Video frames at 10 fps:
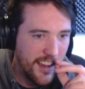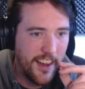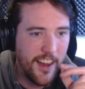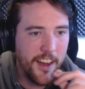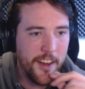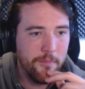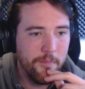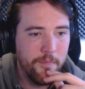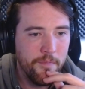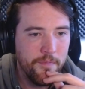
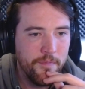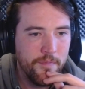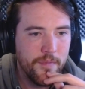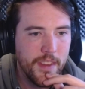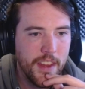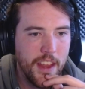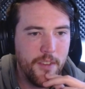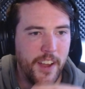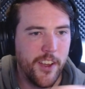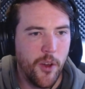If
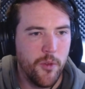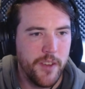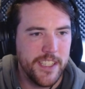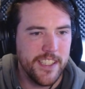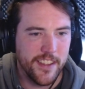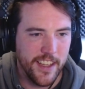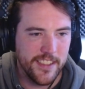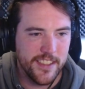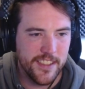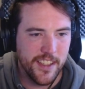I go visit this...